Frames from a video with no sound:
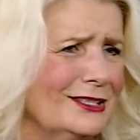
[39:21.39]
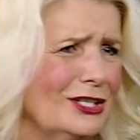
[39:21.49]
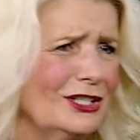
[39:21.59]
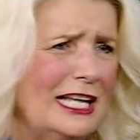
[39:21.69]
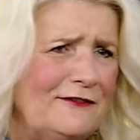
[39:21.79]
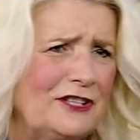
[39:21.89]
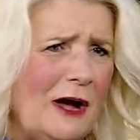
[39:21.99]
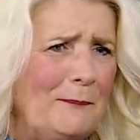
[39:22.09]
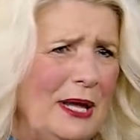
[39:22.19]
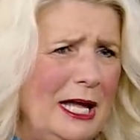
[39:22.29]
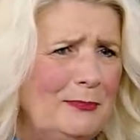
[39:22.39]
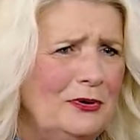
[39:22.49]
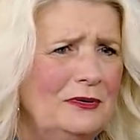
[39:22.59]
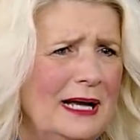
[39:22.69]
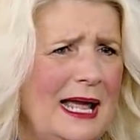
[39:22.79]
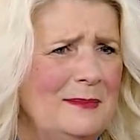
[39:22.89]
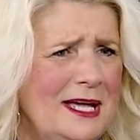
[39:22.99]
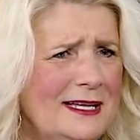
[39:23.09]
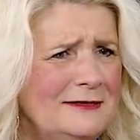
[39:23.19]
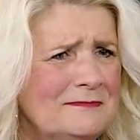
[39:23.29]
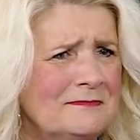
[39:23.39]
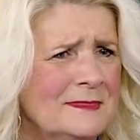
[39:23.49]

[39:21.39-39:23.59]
to lift up people. Amen.